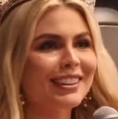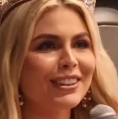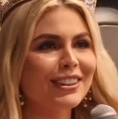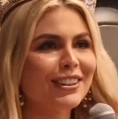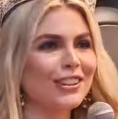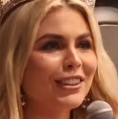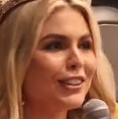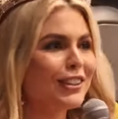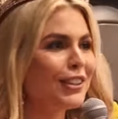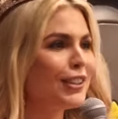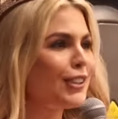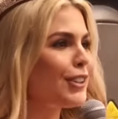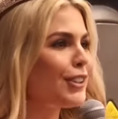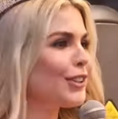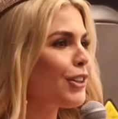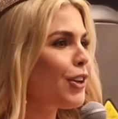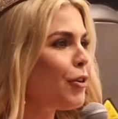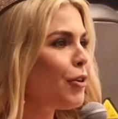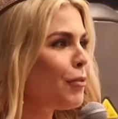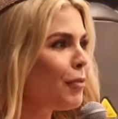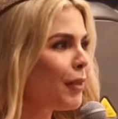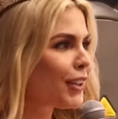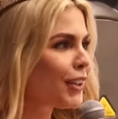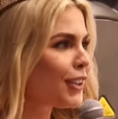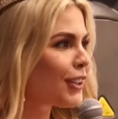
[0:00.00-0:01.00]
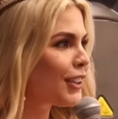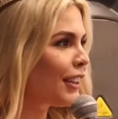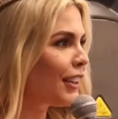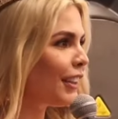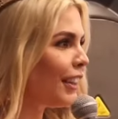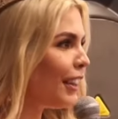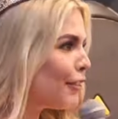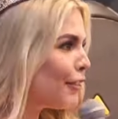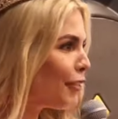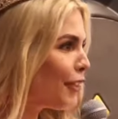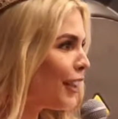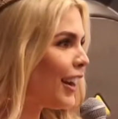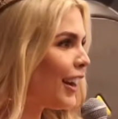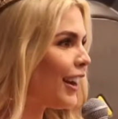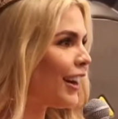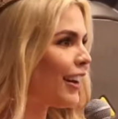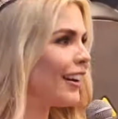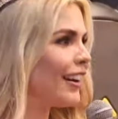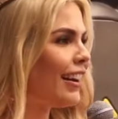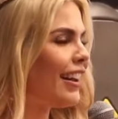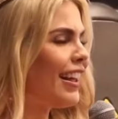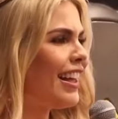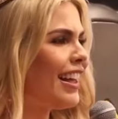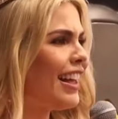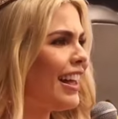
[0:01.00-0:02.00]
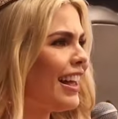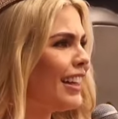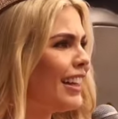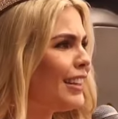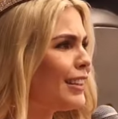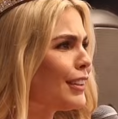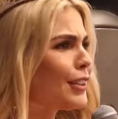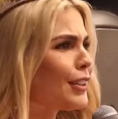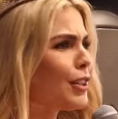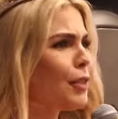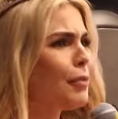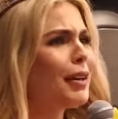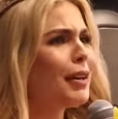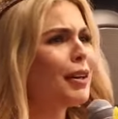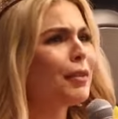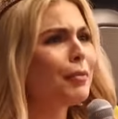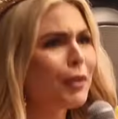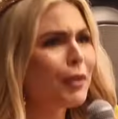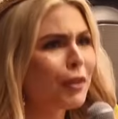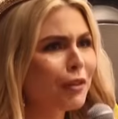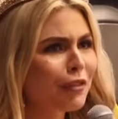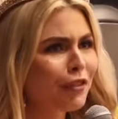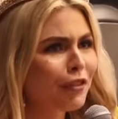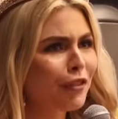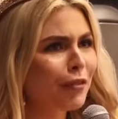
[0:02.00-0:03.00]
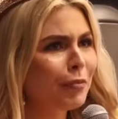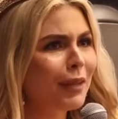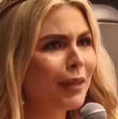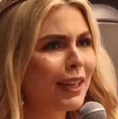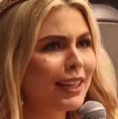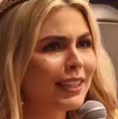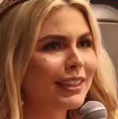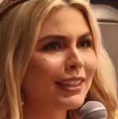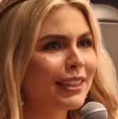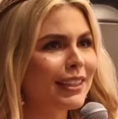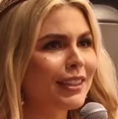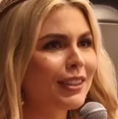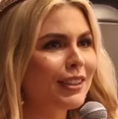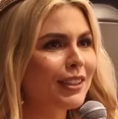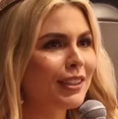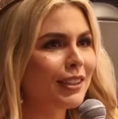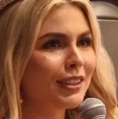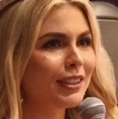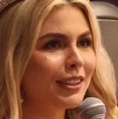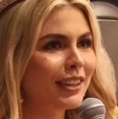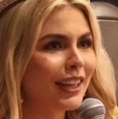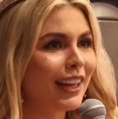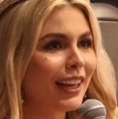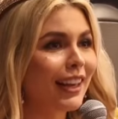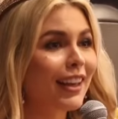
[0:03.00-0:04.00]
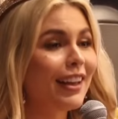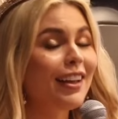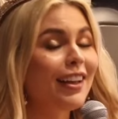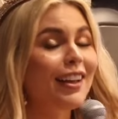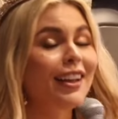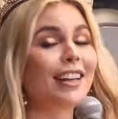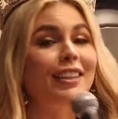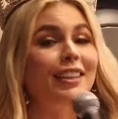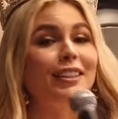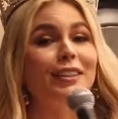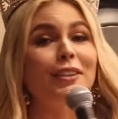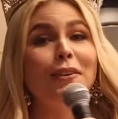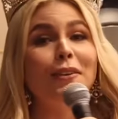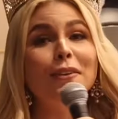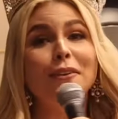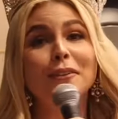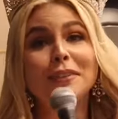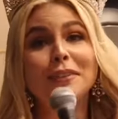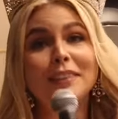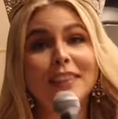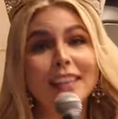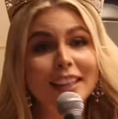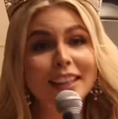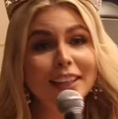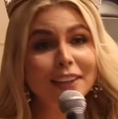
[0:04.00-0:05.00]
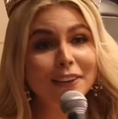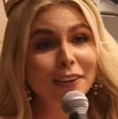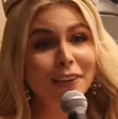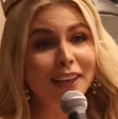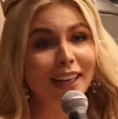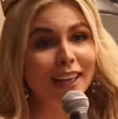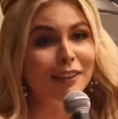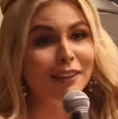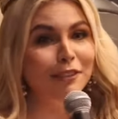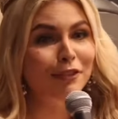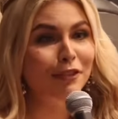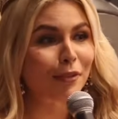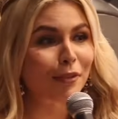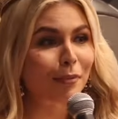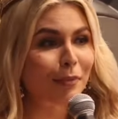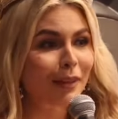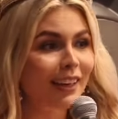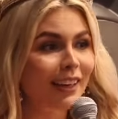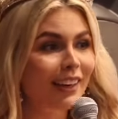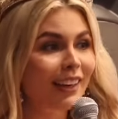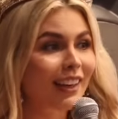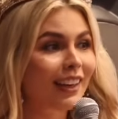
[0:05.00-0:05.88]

there's just so much love here and so many beautiful places to see. So thank you again for being